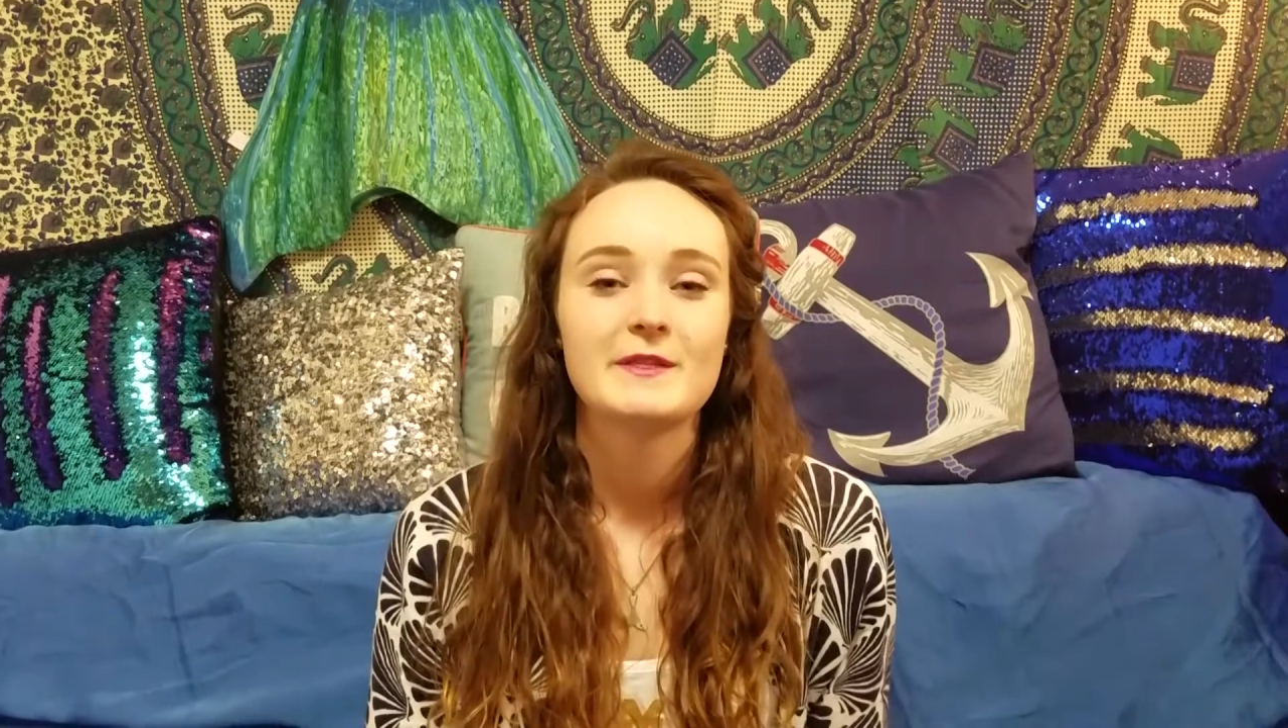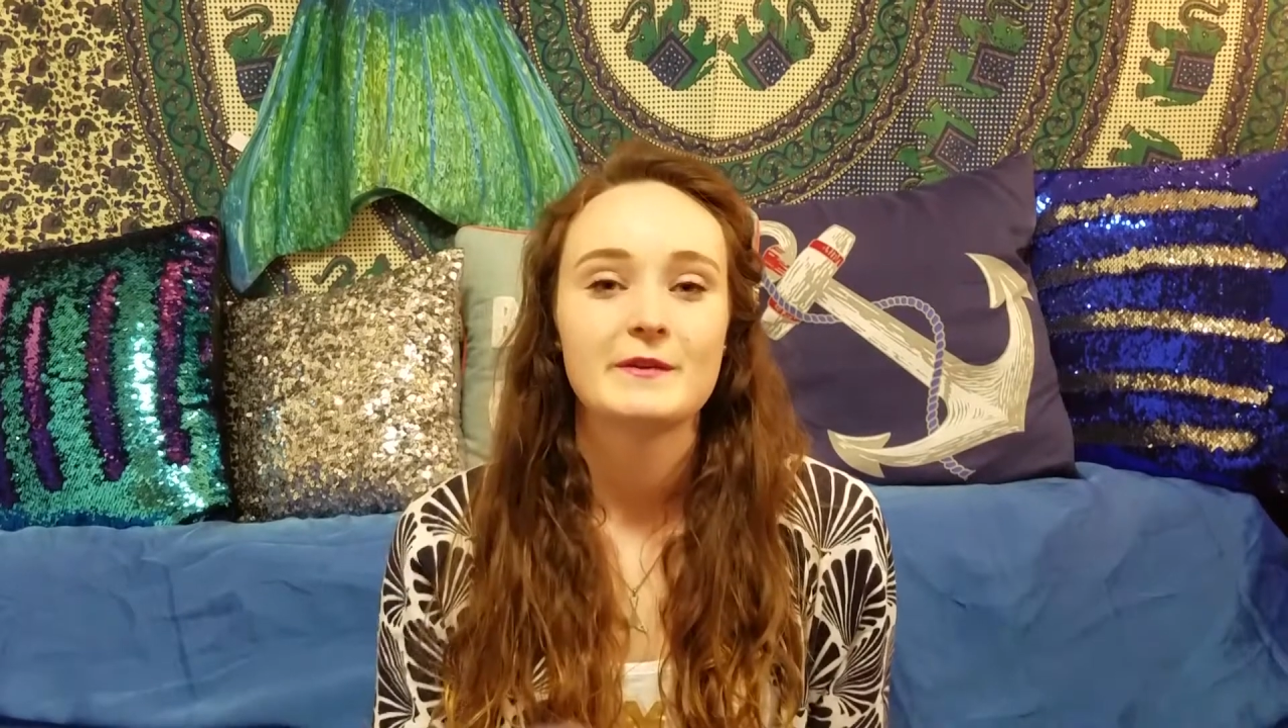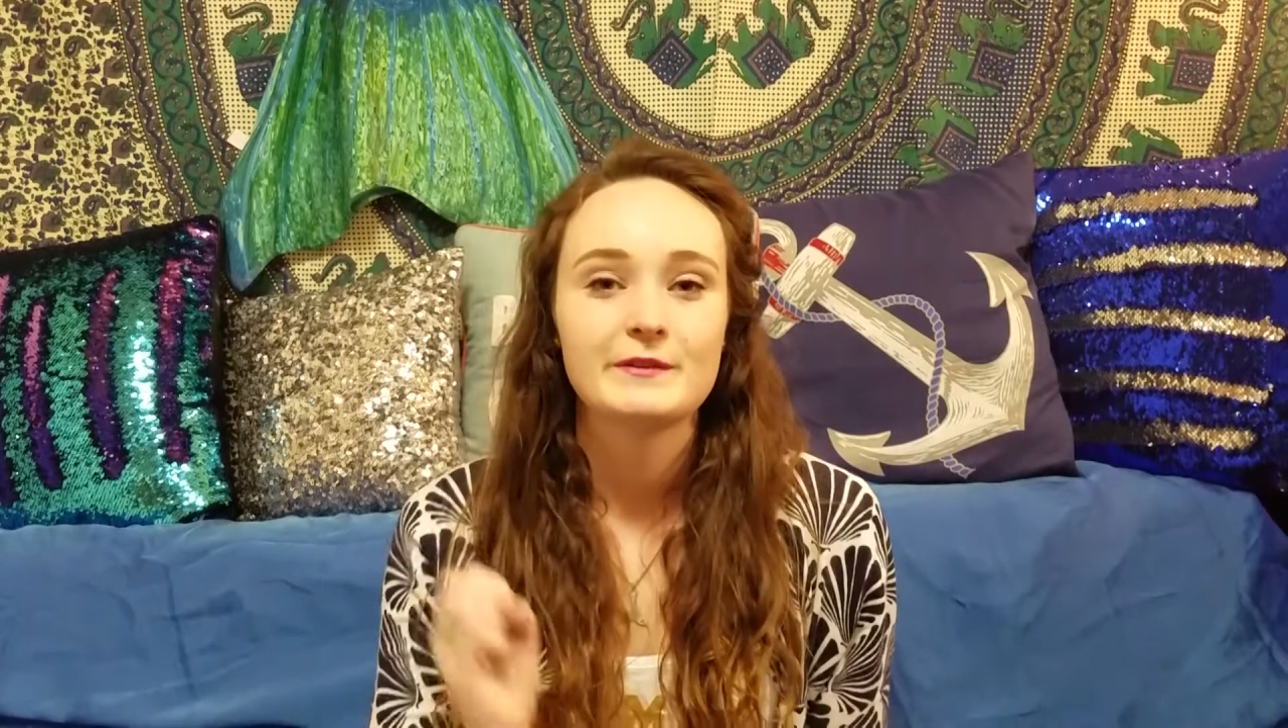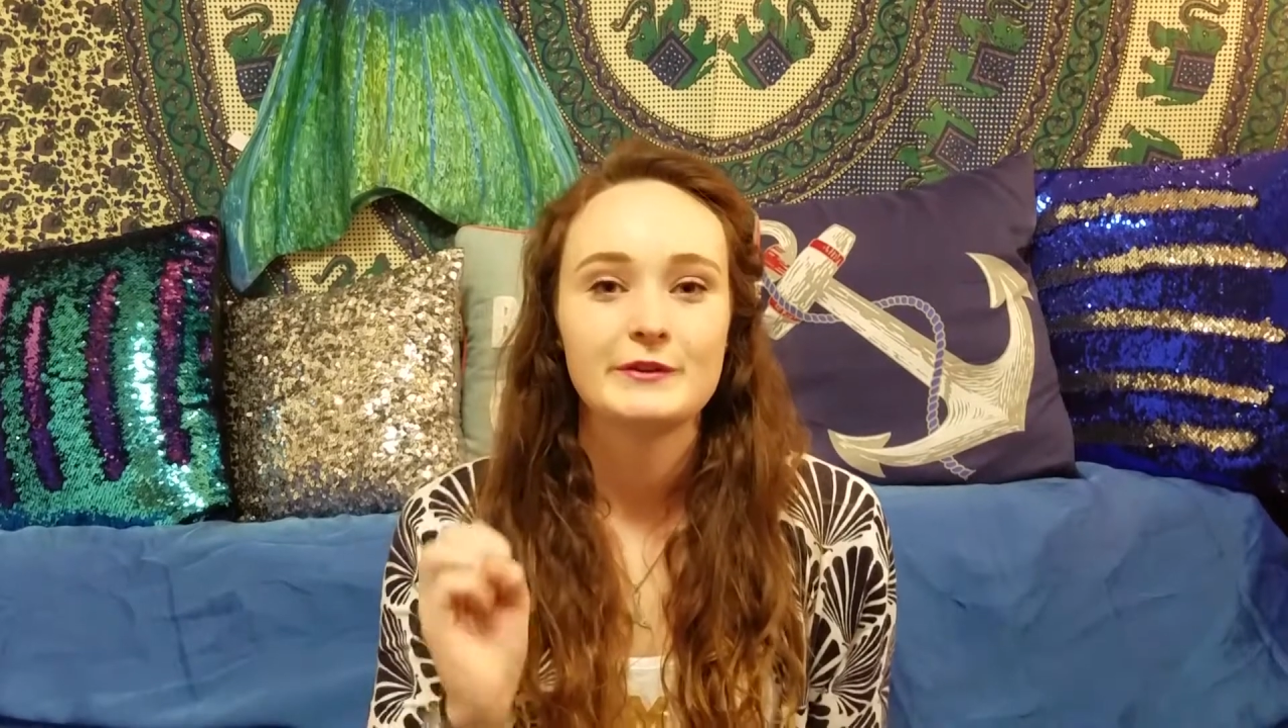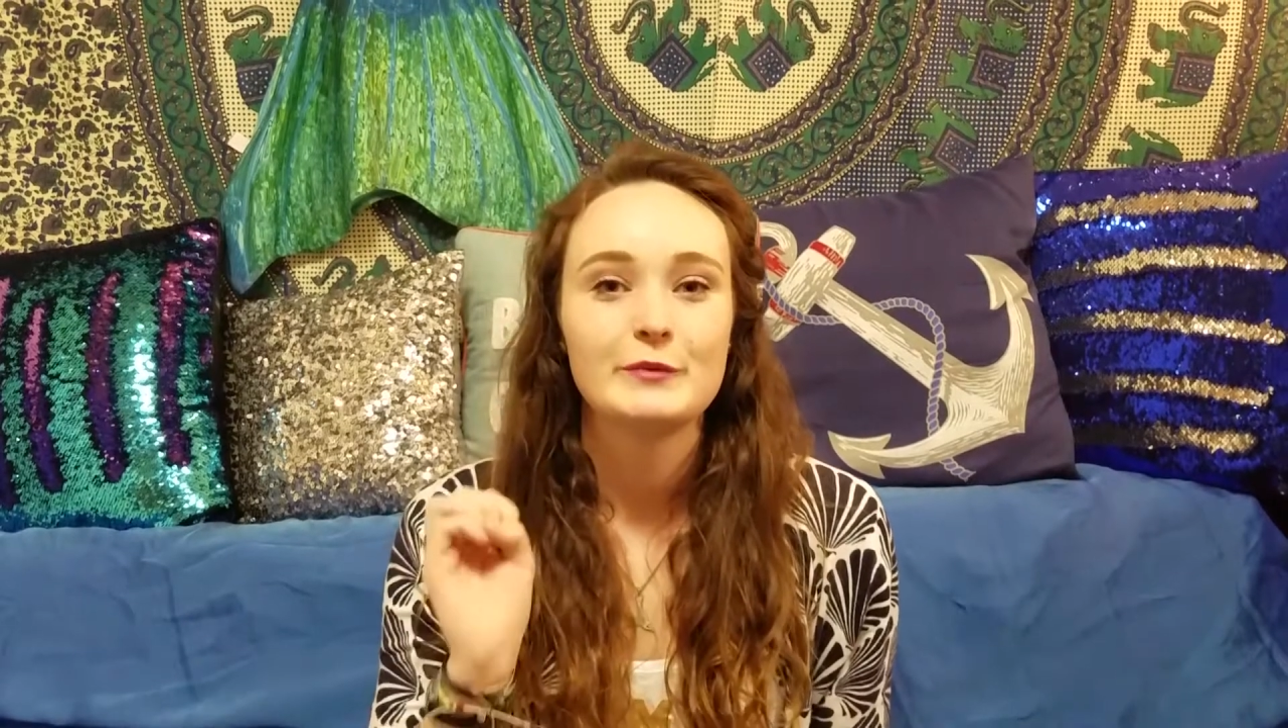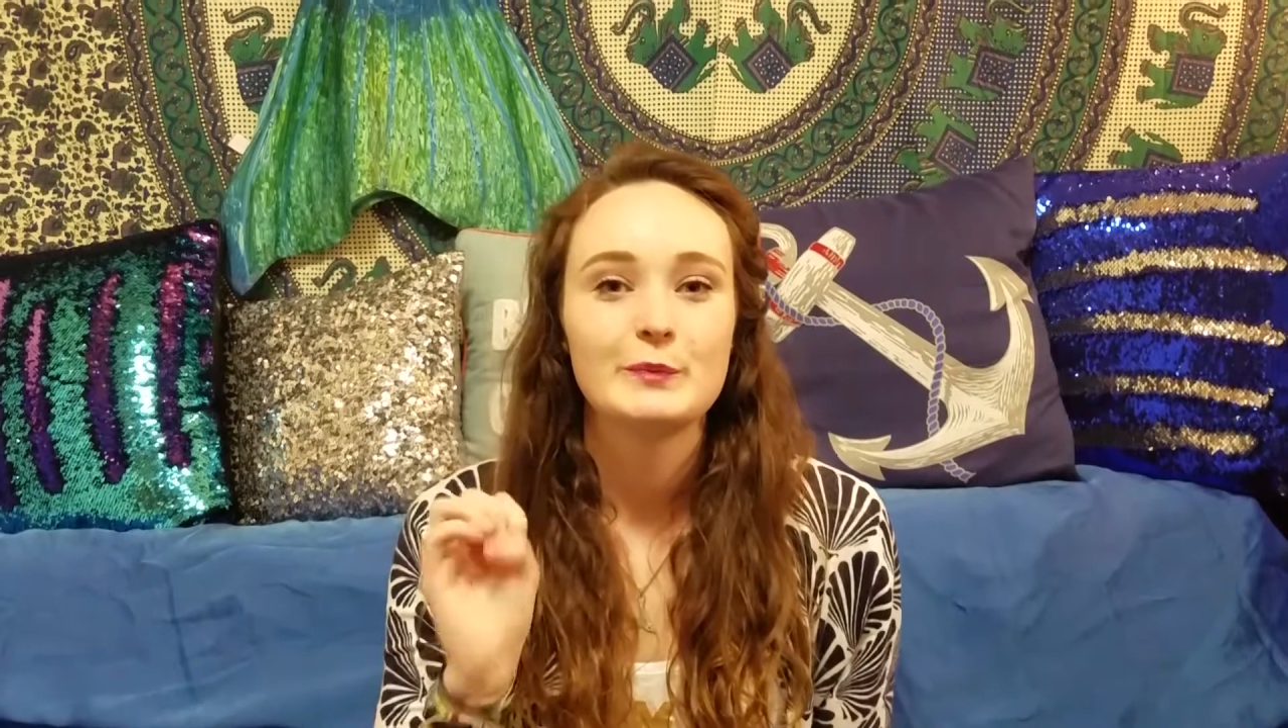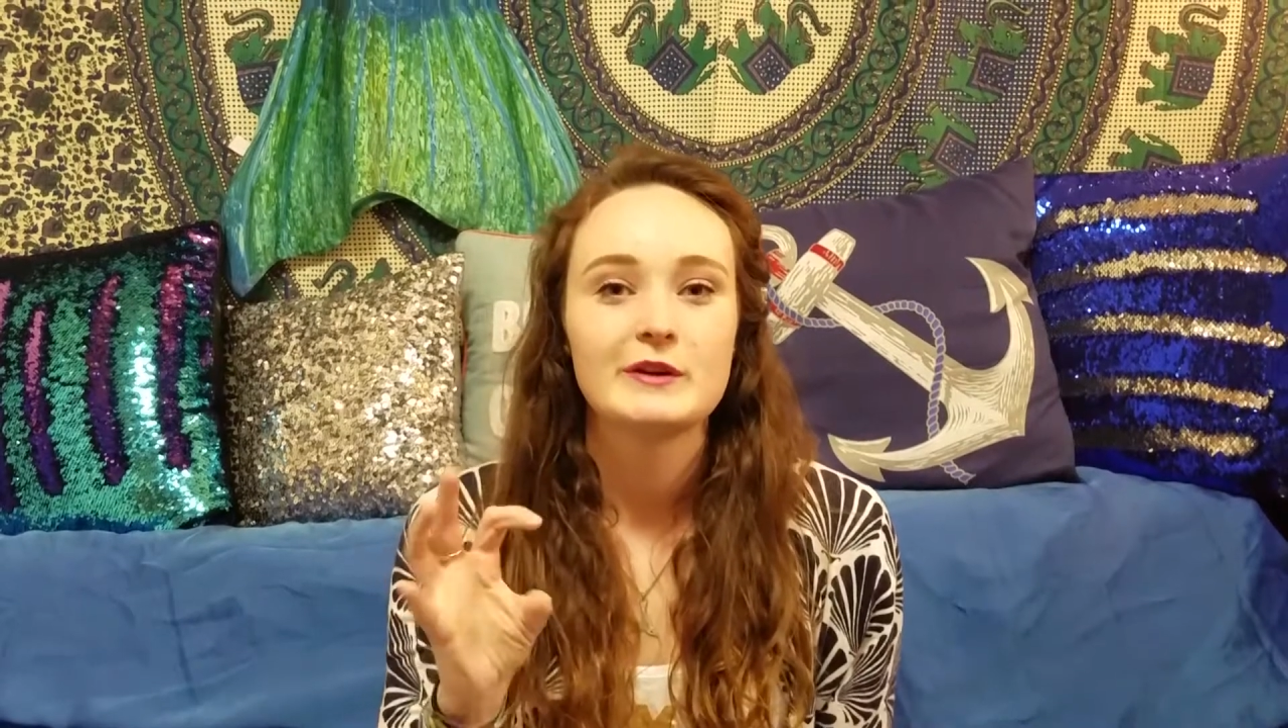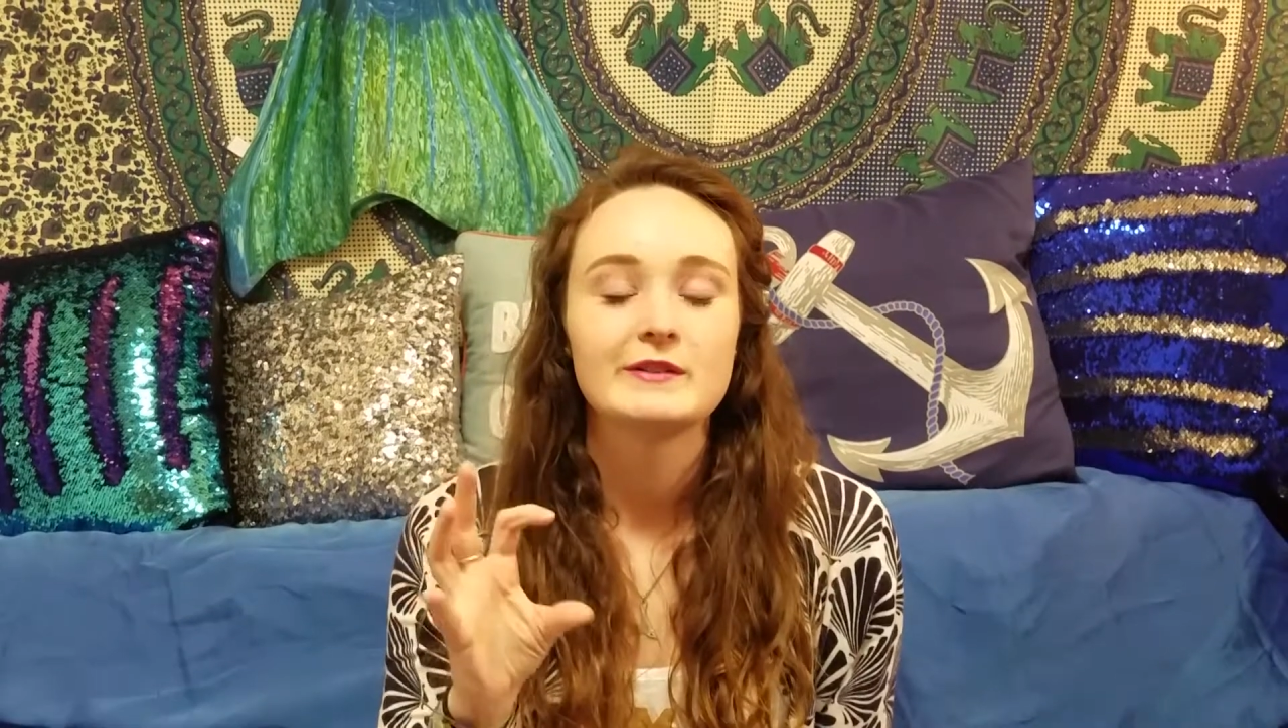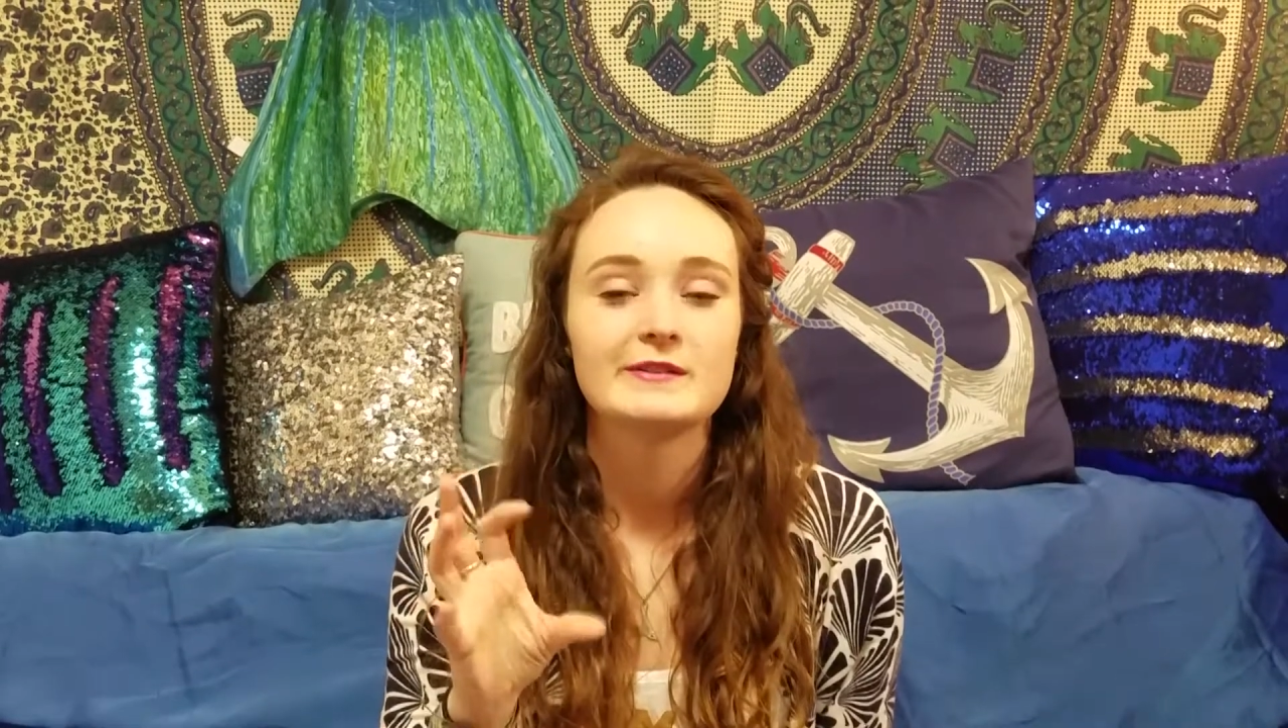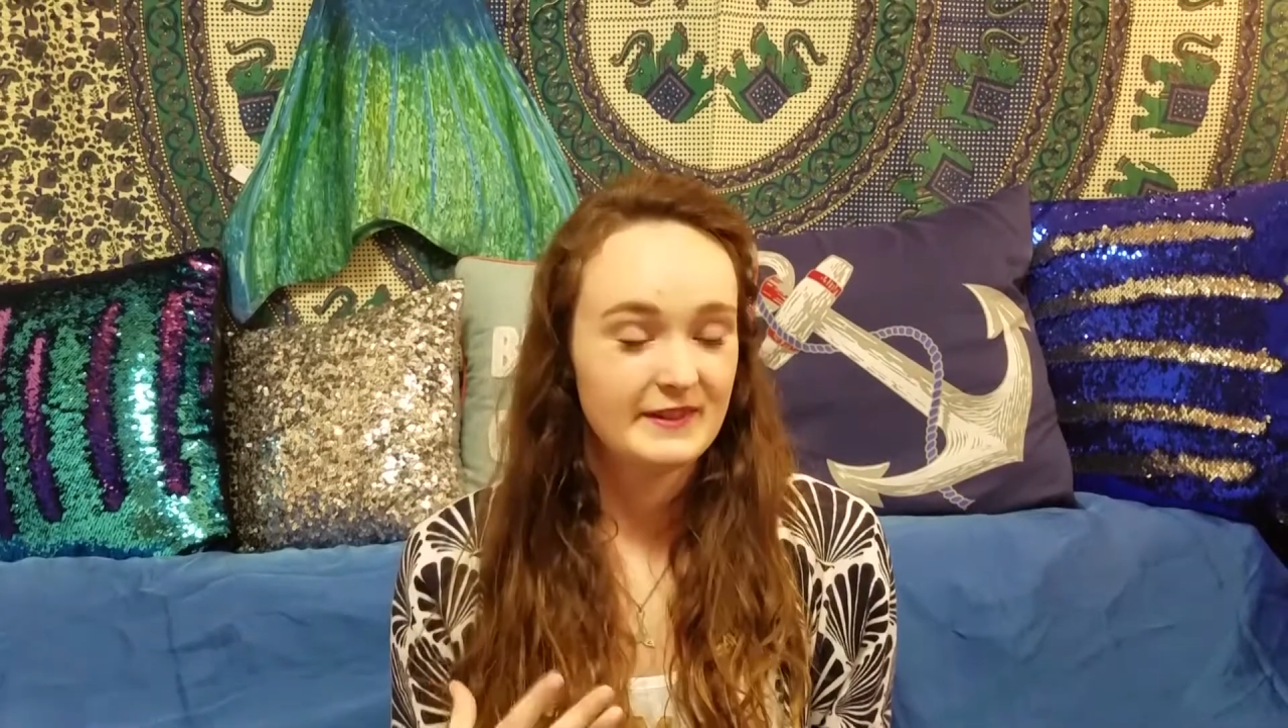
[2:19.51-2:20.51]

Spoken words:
those little bursts.